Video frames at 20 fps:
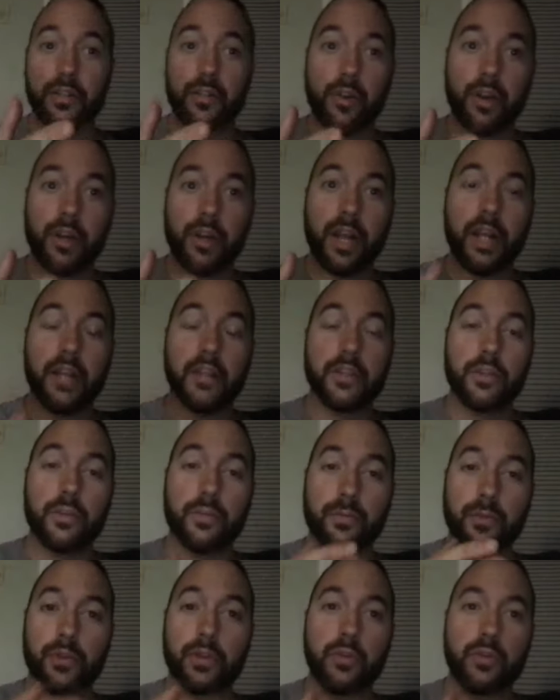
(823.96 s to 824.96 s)
great attitude
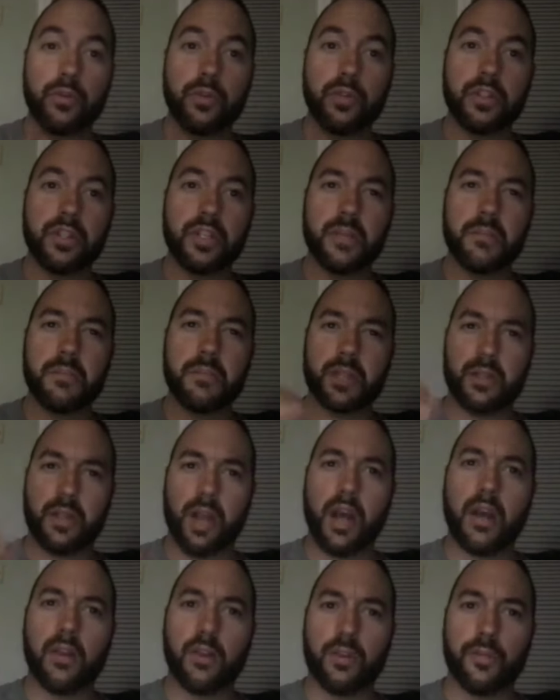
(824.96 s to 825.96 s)
for you and the team to
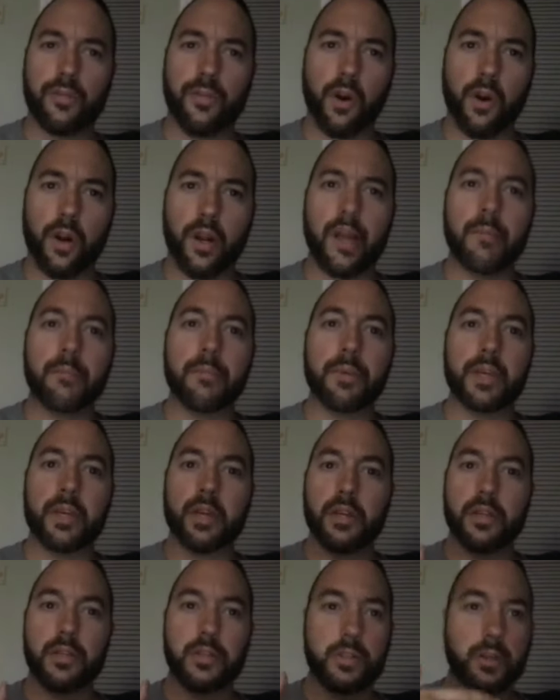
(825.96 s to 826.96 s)
not look far ahead,
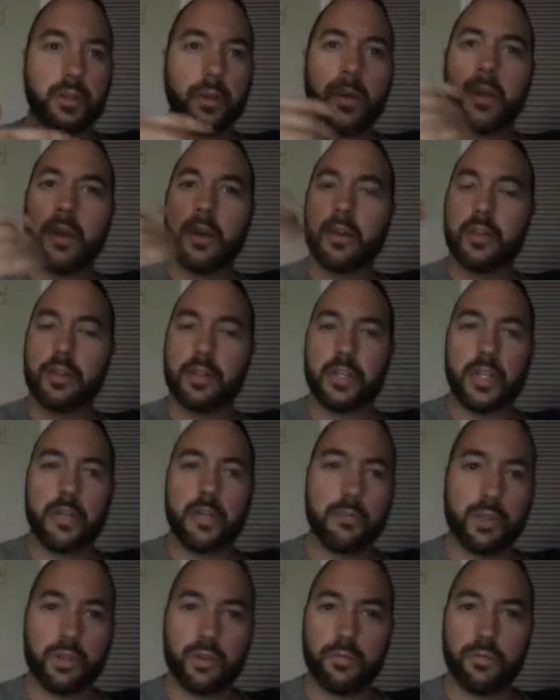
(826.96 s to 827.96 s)
because the
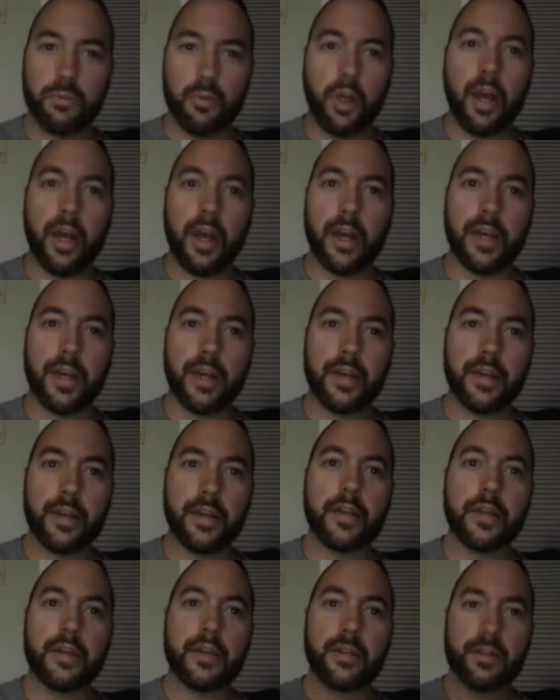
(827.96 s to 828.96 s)
teams you play
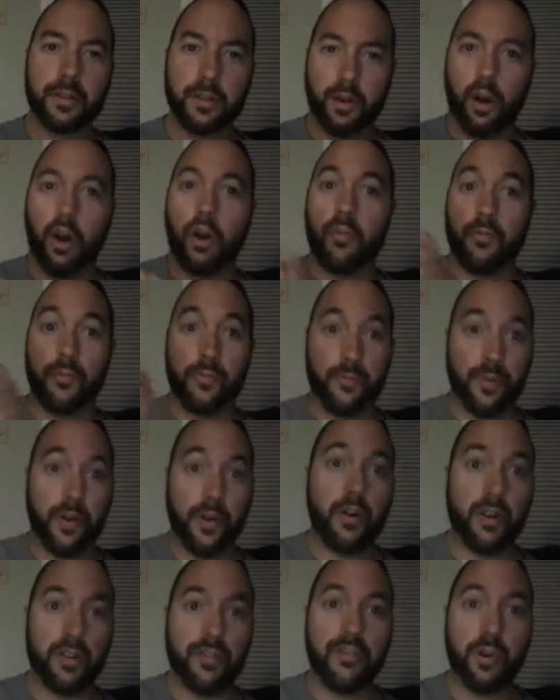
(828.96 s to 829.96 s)
are
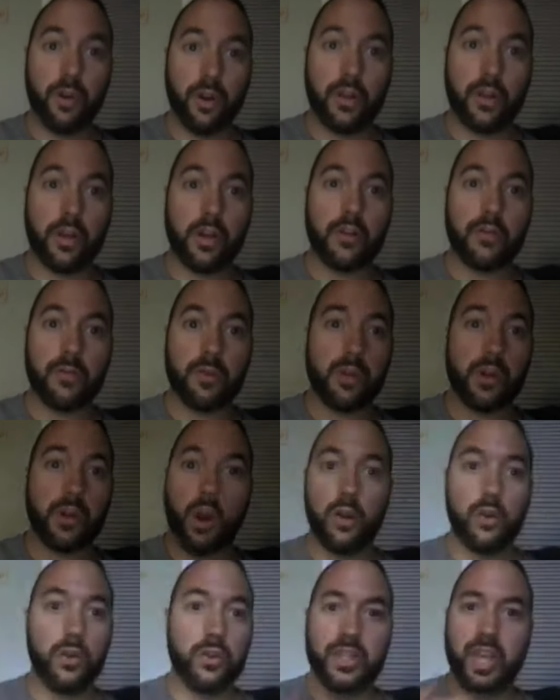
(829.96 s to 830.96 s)
very, very good,
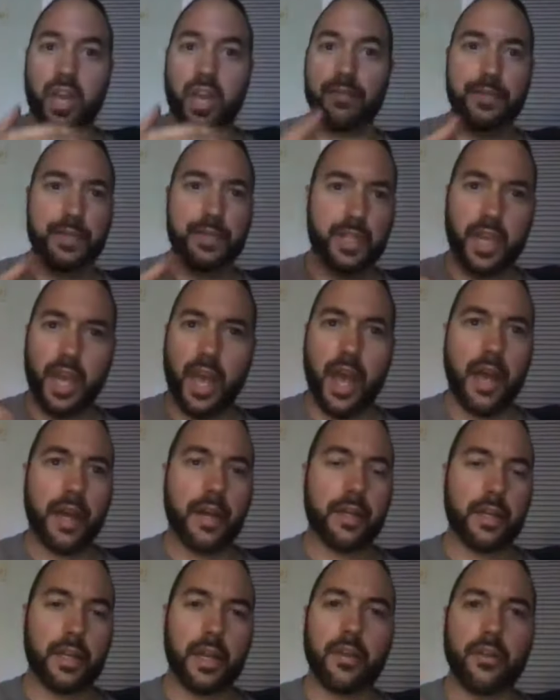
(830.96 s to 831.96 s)
regardless,
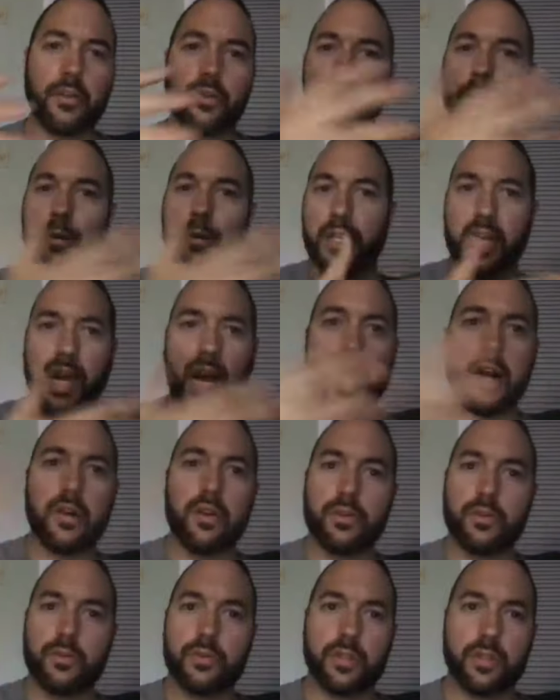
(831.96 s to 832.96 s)
FCAC, and I know you played Connor,
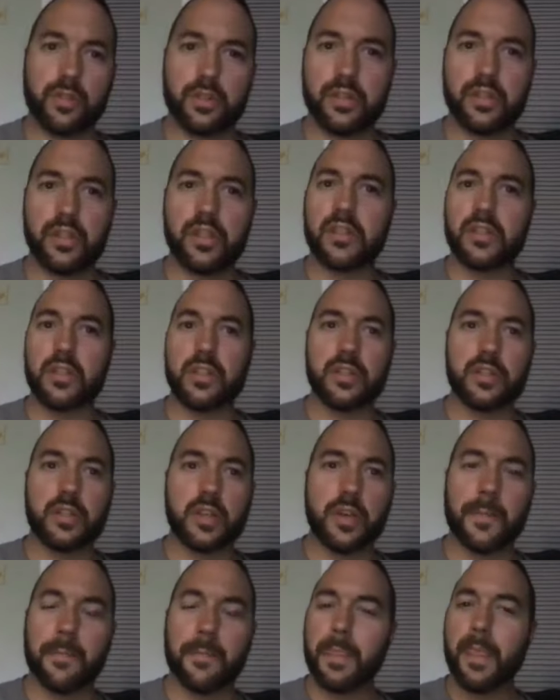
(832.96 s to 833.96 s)
who's in the
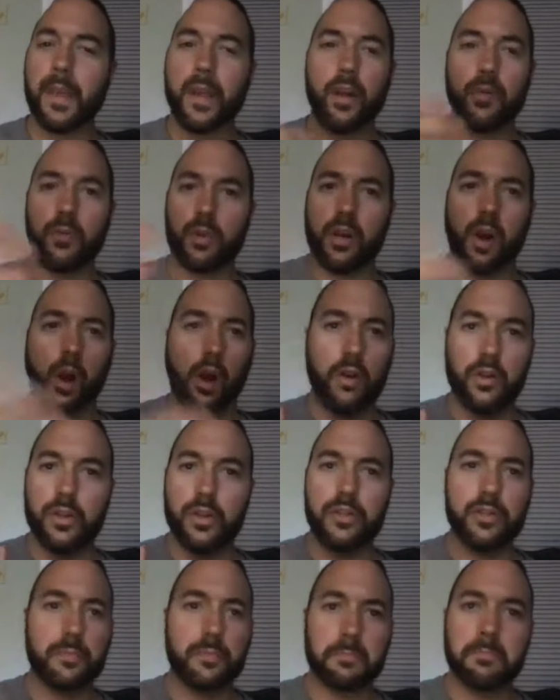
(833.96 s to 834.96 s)
CCC,
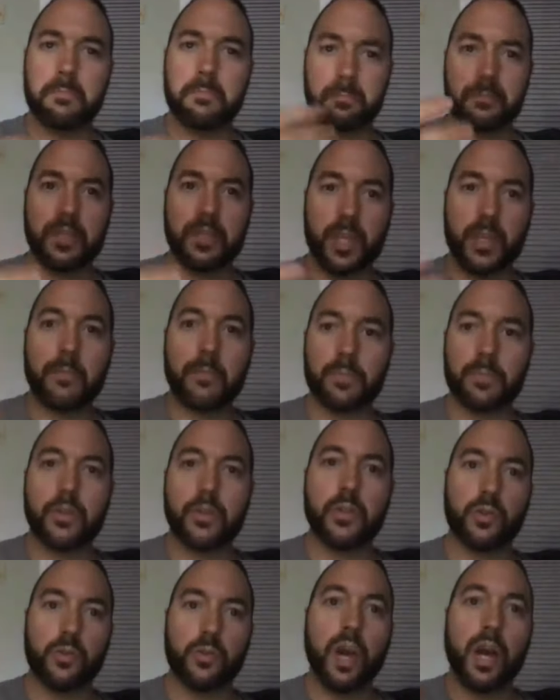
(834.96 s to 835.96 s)
regardless. Teams,
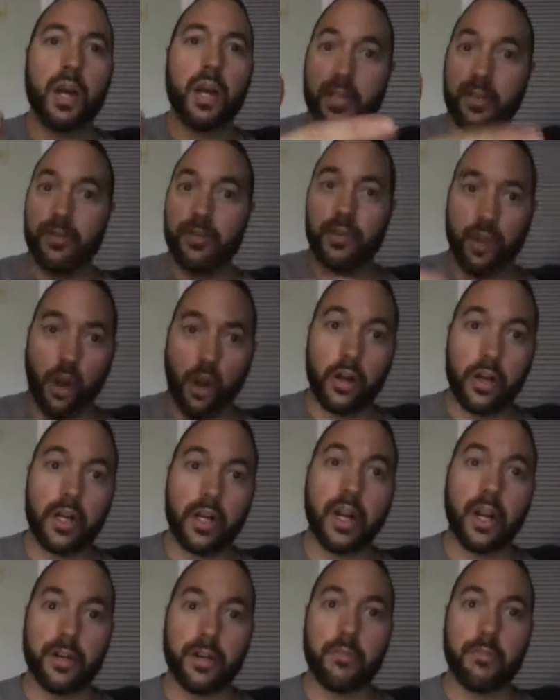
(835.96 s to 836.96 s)
you guys have a target
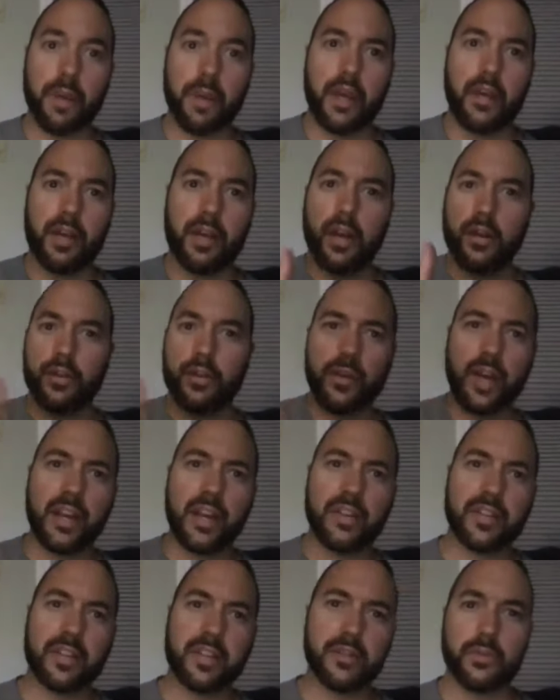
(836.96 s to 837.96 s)
on your back. How do you
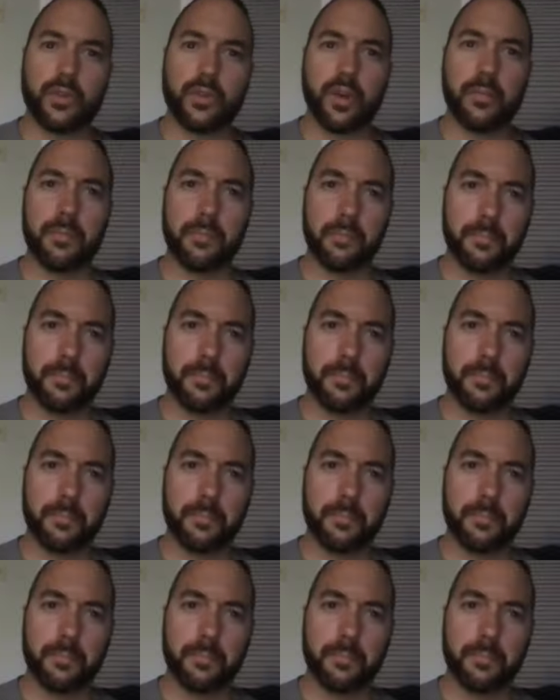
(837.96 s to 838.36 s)
guys handle that?